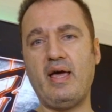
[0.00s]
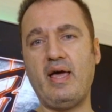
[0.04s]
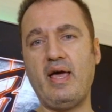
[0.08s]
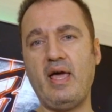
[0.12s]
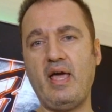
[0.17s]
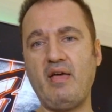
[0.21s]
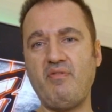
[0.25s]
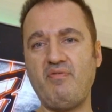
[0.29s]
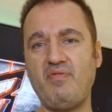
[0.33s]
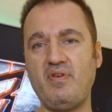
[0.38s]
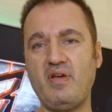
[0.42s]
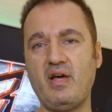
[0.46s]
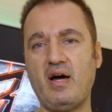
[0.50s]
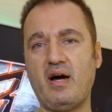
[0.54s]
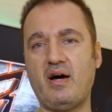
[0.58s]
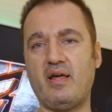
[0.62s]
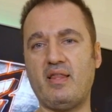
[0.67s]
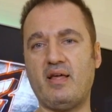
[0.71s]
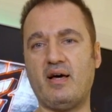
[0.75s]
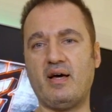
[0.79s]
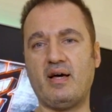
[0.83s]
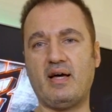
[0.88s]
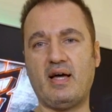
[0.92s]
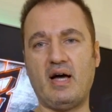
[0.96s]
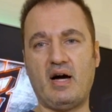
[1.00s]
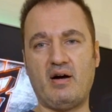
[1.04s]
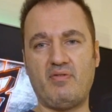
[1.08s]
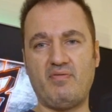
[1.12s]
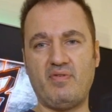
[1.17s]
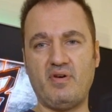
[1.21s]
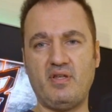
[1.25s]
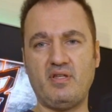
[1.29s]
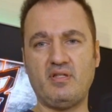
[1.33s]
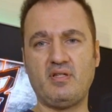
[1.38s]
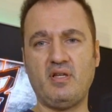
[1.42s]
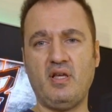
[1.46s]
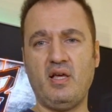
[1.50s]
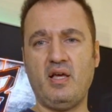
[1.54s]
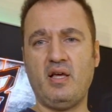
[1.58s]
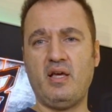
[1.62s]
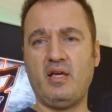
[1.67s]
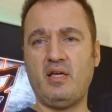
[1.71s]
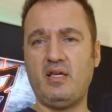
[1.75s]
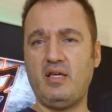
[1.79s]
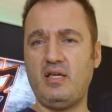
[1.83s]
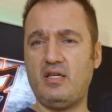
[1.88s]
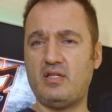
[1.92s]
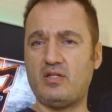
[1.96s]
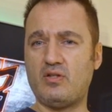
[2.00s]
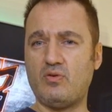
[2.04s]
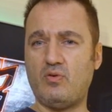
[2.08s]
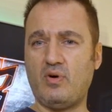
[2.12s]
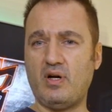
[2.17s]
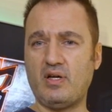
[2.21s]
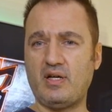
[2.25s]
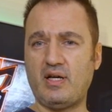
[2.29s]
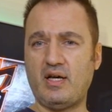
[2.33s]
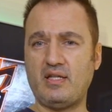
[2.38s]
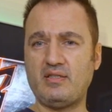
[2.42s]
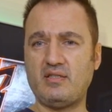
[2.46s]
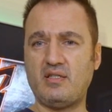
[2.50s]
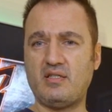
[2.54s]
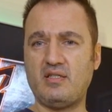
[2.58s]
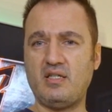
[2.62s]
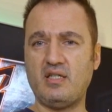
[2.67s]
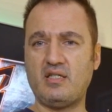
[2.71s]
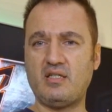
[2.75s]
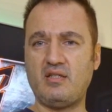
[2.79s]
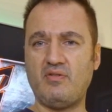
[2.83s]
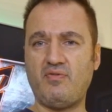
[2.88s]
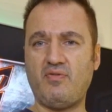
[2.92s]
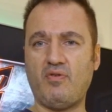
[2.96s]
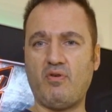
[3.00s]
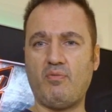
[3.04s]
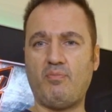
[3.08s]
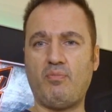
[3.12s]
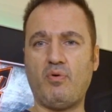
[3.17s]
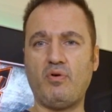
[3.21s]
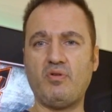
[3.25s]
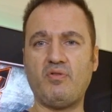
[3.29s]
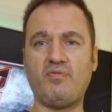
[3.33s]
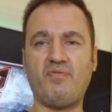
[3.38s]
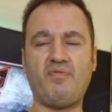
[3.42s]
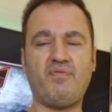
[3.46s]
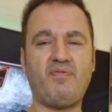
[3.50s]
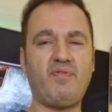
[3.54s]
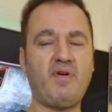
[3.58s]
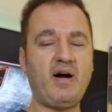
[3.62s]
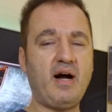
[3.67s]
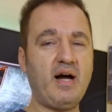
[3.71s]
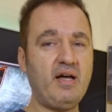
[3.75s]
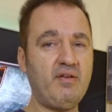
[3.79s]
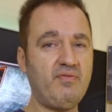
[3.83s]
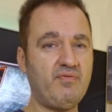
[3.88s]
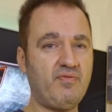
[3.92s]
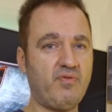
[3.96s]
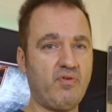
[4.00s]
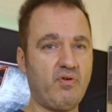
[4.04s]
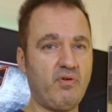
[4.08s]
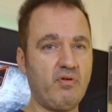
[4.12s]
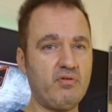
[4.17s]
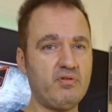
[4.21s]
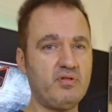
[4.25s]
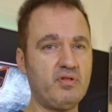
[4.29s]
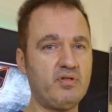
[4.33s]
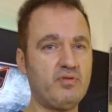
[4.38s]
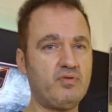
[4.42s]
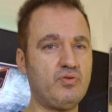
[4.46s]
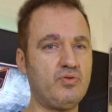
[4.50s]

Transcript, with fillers: AVR covers is 164.5 volt